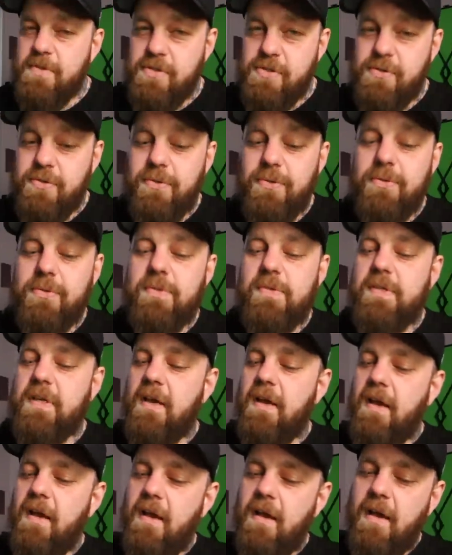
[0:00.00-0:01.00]
me shoes.
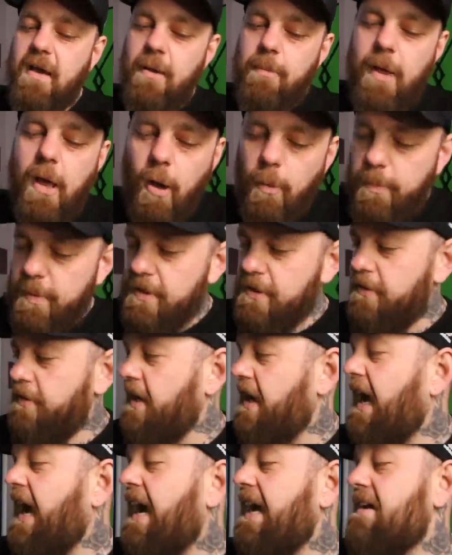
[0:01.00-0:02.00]
I'm helping you
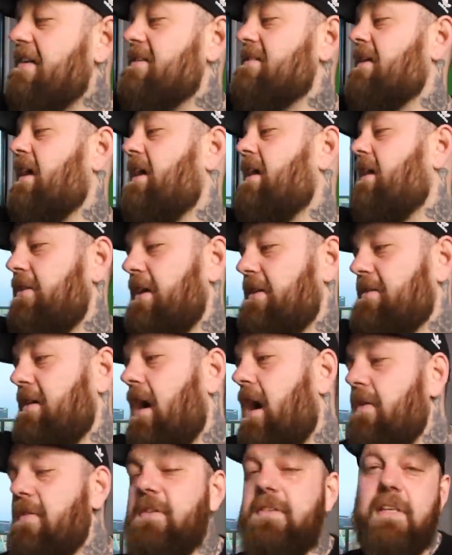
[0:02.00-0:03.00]
guys. Like, guys,
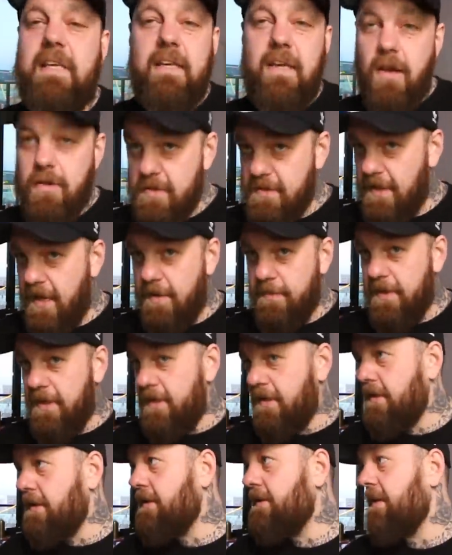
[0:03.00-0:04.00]
obviously co-sign me
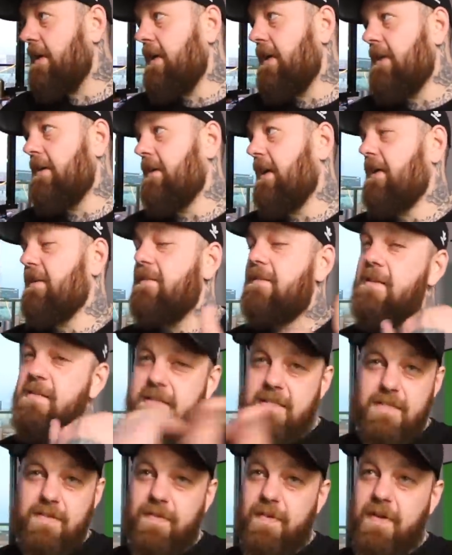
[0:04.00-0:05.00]
here and there. Like, this is